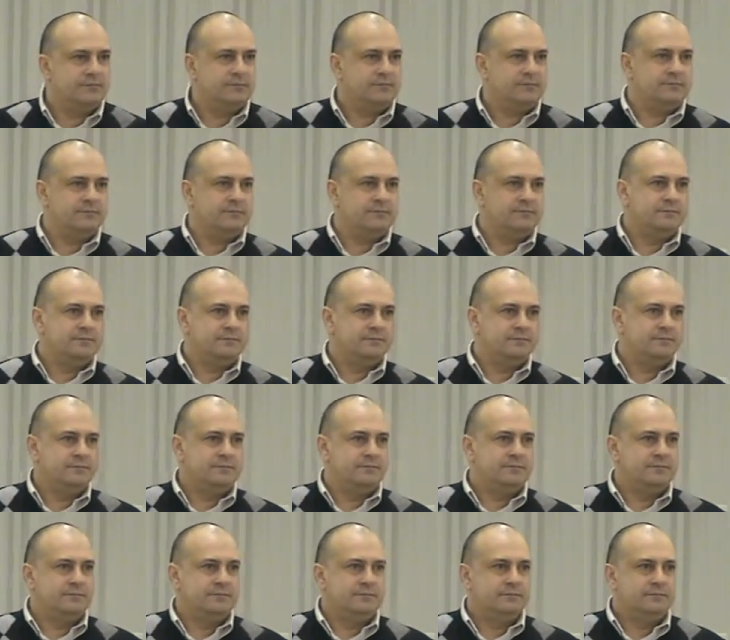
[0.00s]

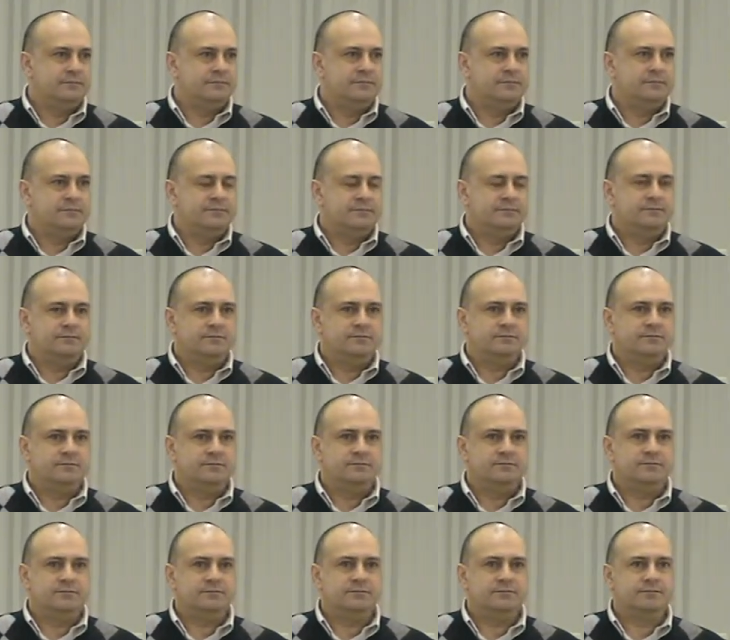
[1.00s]

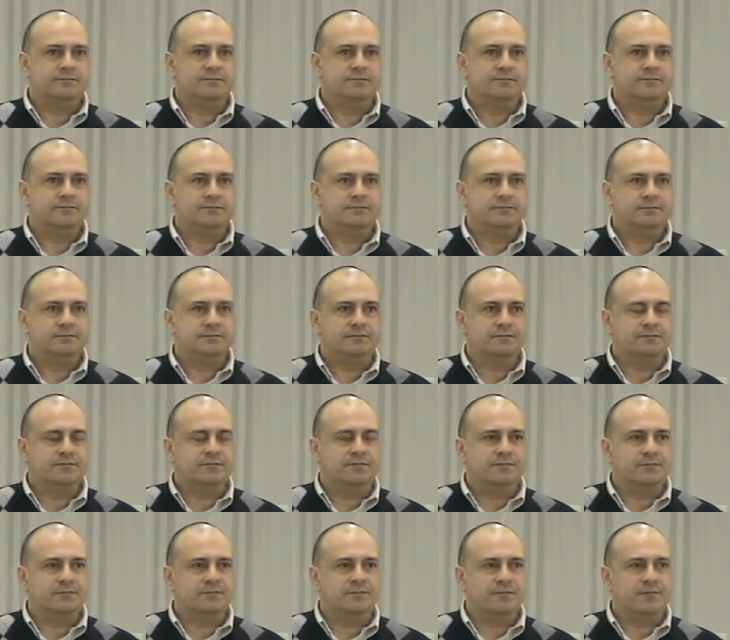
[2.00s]

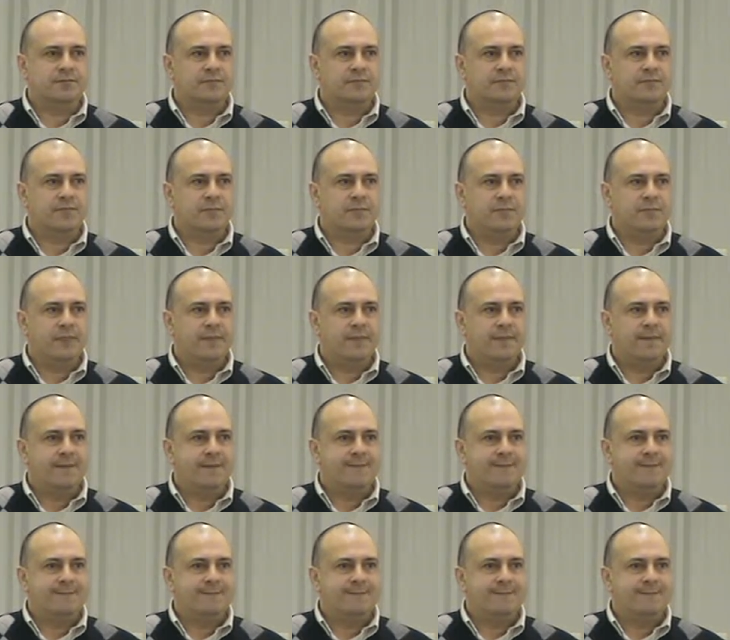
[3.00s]
[no speech]